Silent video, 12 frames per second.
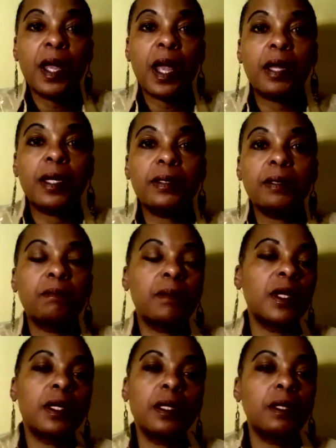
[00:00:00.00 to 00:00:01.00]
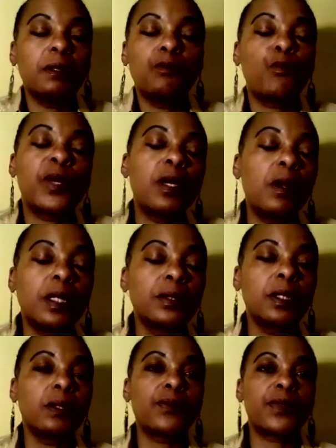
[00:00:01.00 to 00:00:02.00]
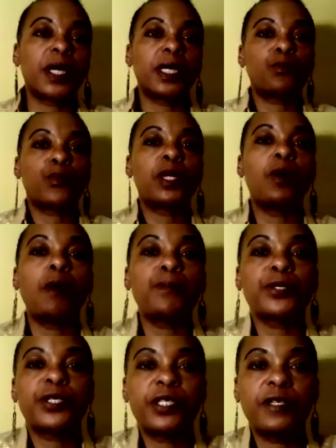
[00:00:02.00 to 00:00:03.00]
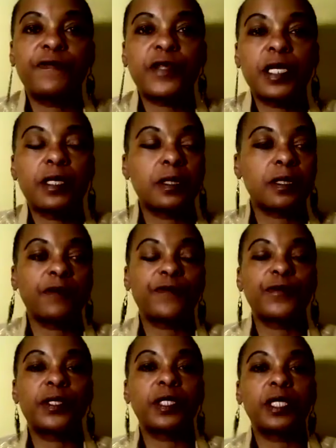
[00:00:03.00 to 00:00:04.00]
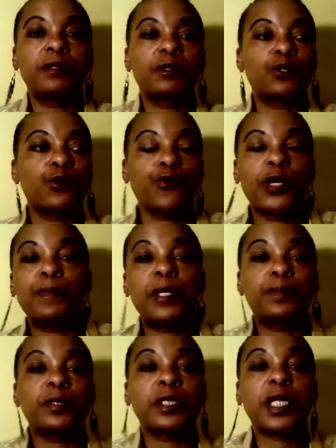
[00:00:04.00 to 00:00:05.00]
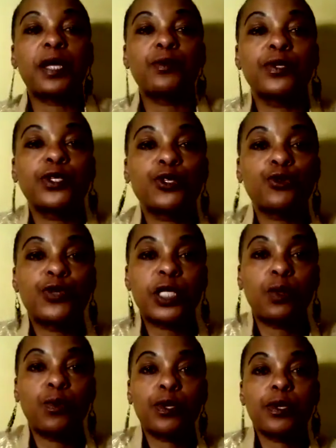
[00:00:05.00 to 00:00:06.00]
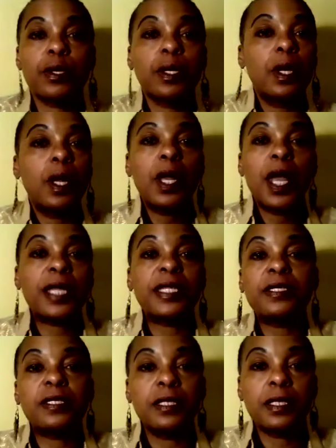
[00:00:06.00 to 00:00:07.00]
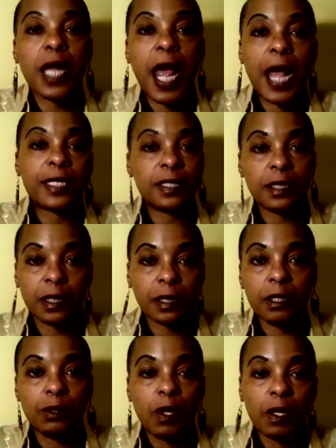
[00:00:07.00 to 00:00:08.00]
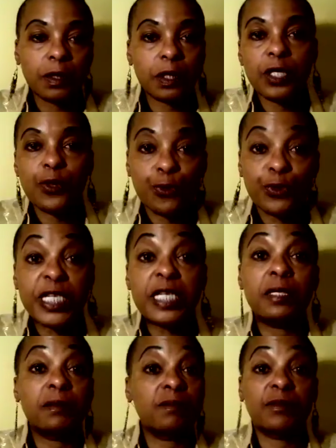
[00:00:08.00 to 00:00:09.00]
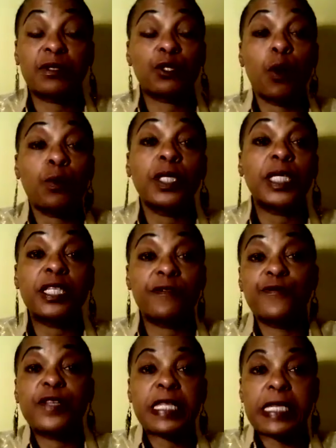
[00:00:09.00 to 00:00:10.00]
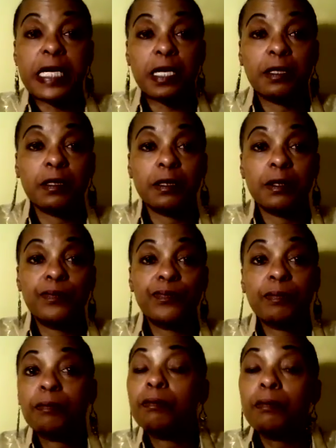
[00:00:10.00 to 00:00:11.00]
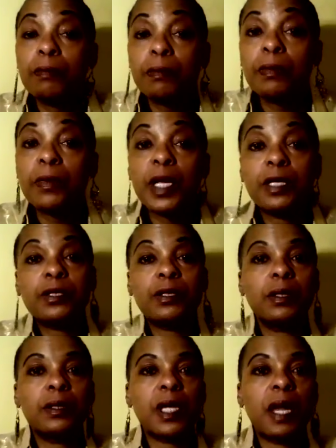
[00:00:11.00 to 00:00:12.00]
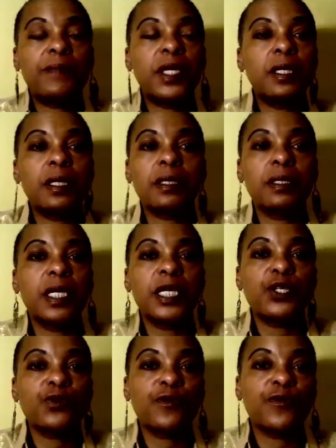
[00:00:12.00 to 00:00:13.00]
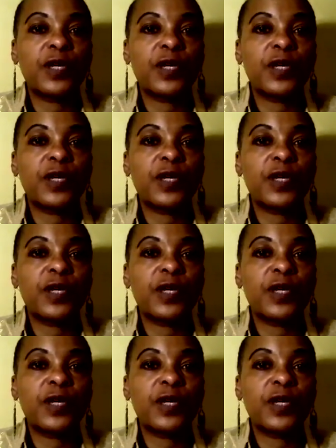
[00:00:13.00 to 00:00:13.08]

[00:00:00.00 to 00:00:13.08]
And we all know that we all perceive things differently. Three people stand on a street corner and they see an accident, and they'll all see three totally different things. So, I mean, the nature of